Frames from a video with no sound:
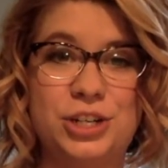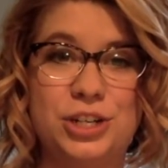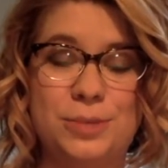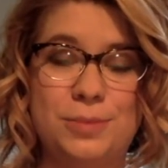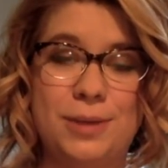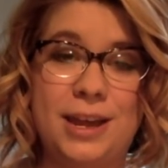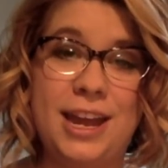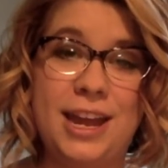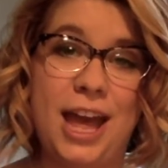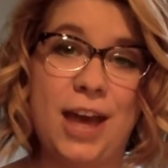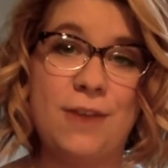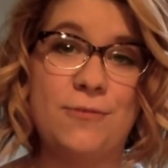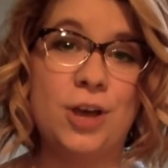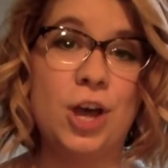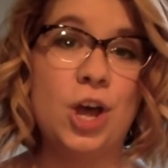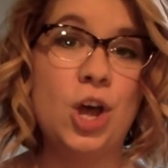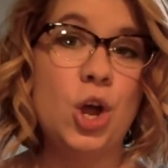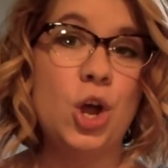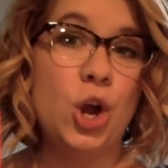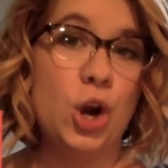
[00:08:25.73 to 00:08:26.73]
You may have
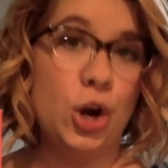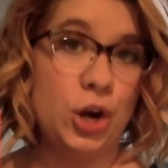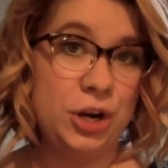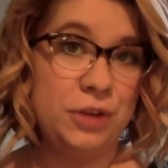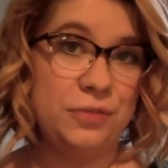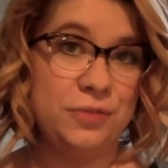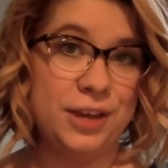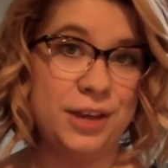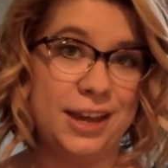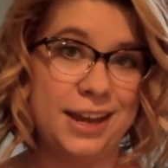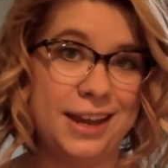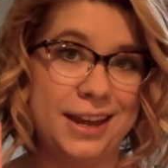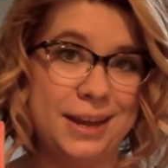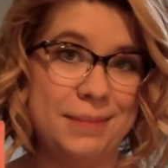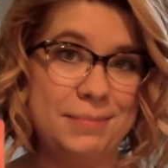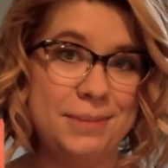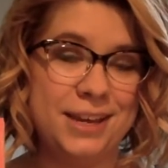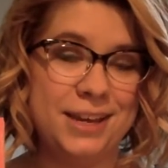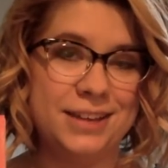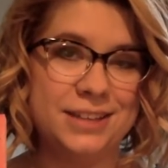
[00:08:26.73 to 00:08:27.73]
heard of
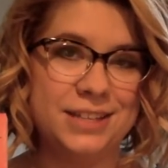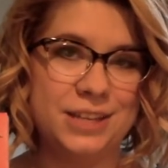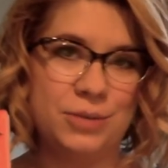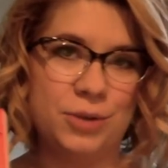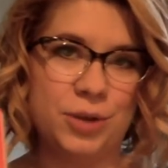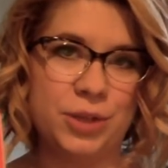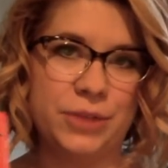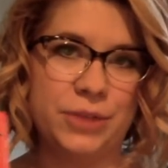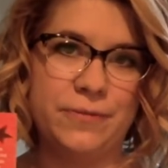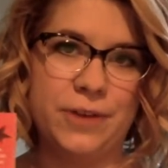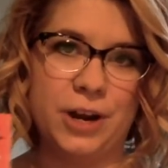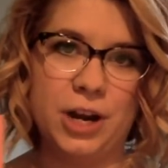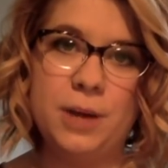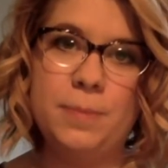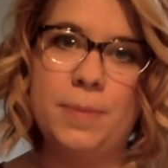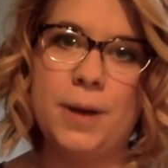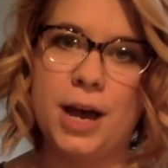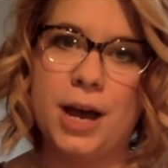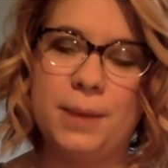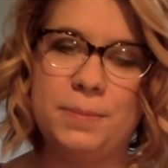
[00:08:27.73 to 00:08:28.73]
him because he wrote the very
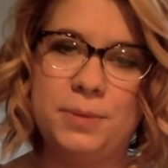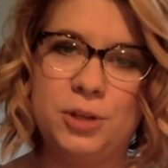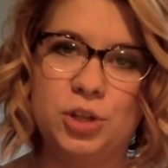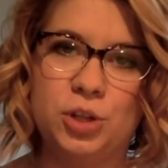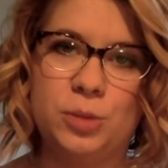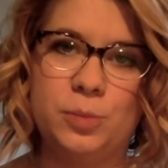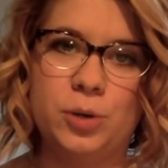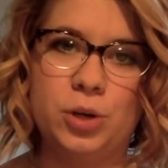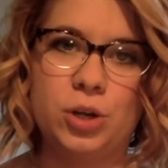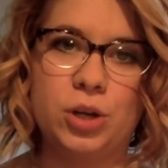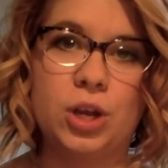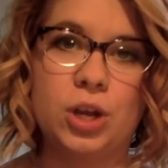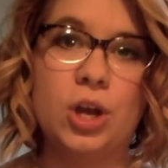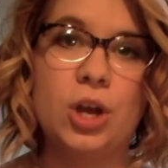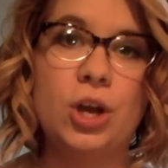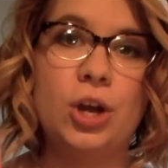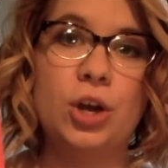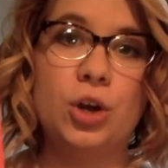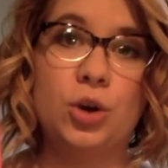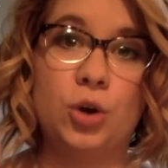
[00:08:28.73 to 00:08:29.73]
popular book
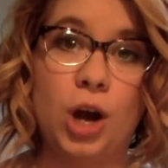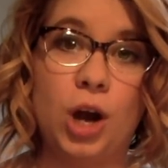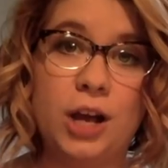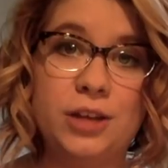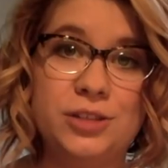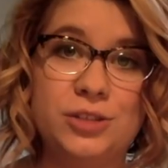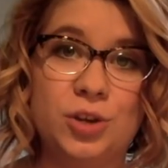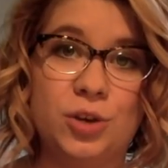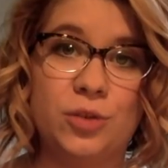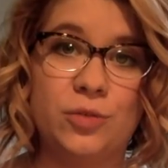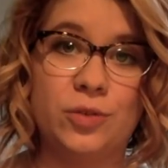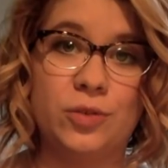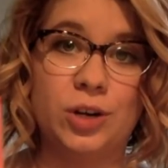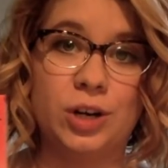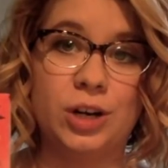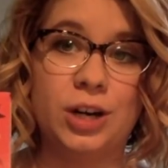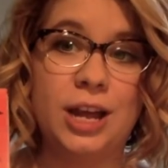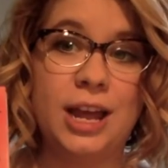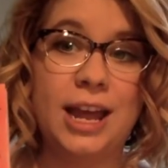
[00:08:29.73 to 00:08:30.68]
crossover.